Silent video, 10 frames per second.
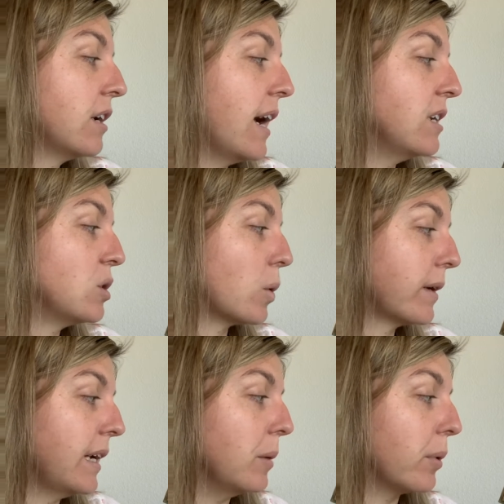and
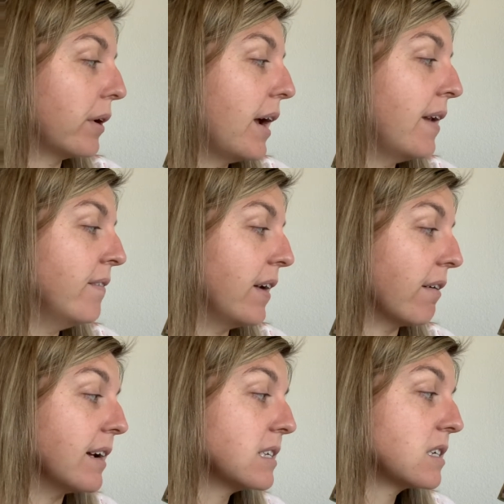doorkeeper in
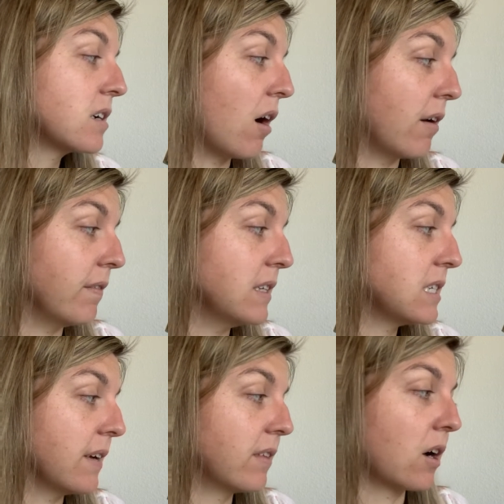various convents
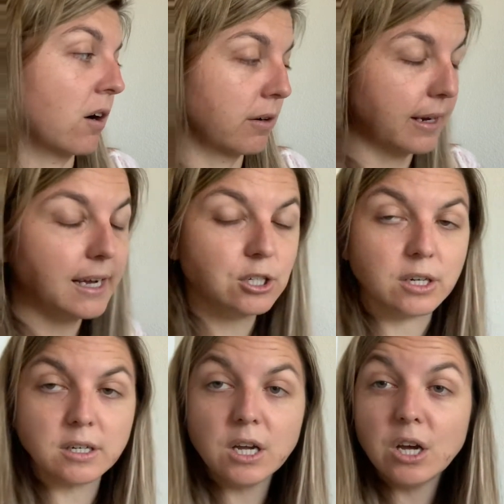of the
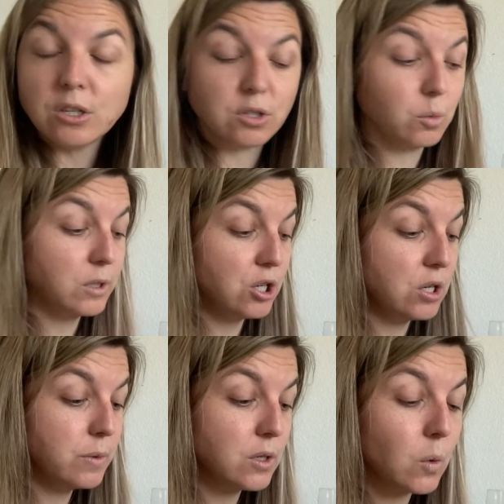congregation. So when
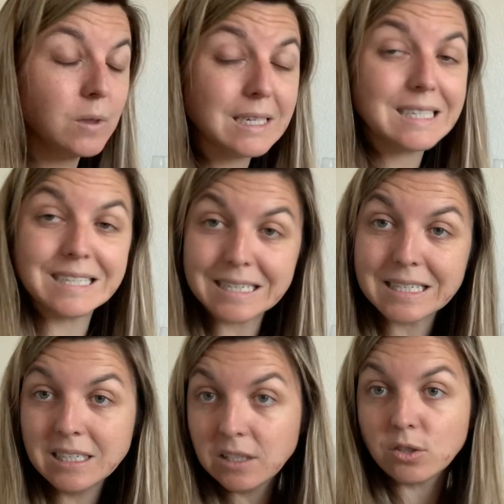she was only
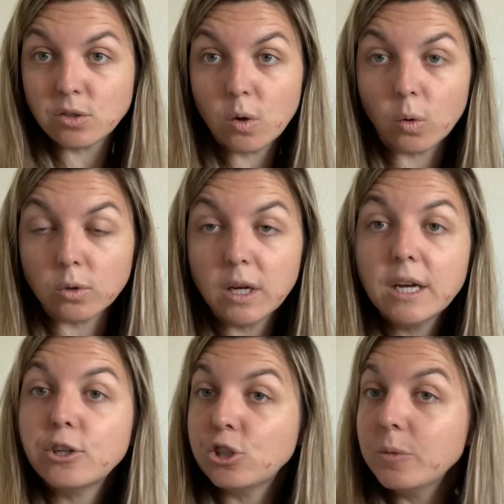16 years old,
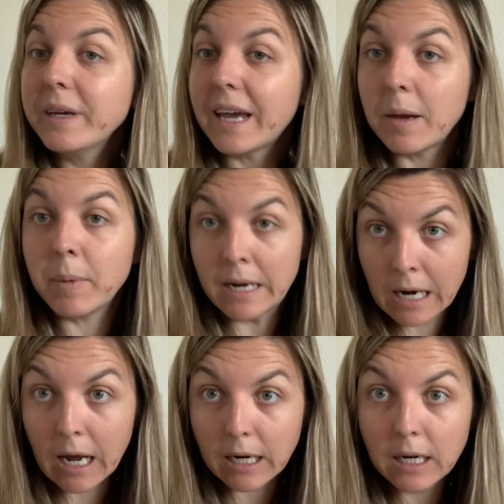she became a
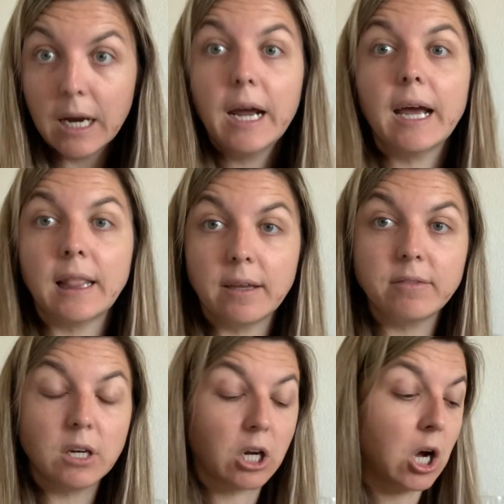nun and
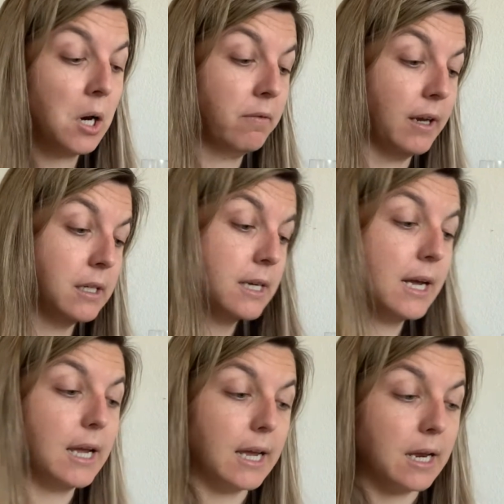lived in a convent
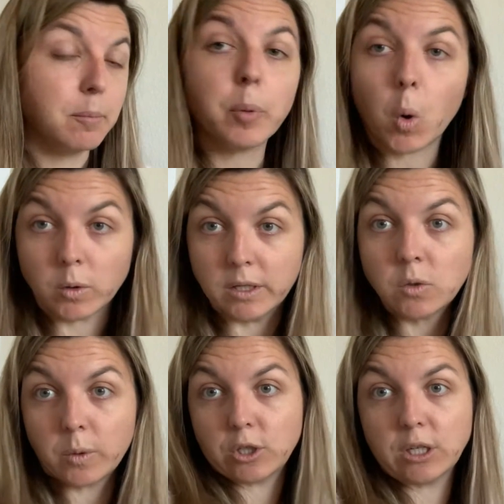in
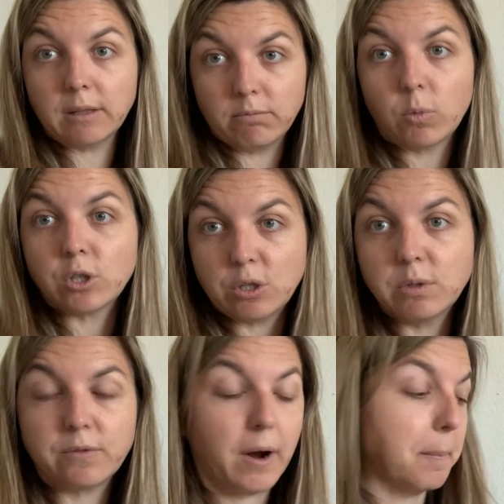Poland, where she
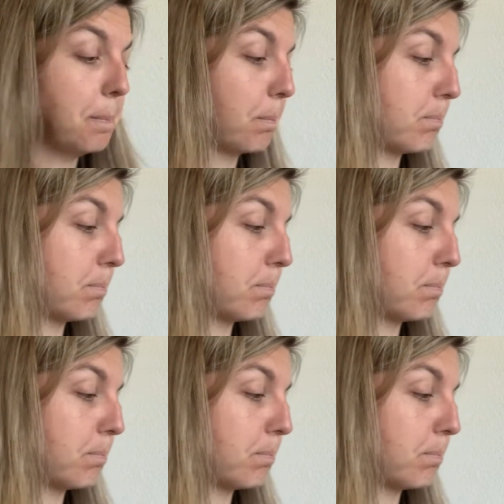was from.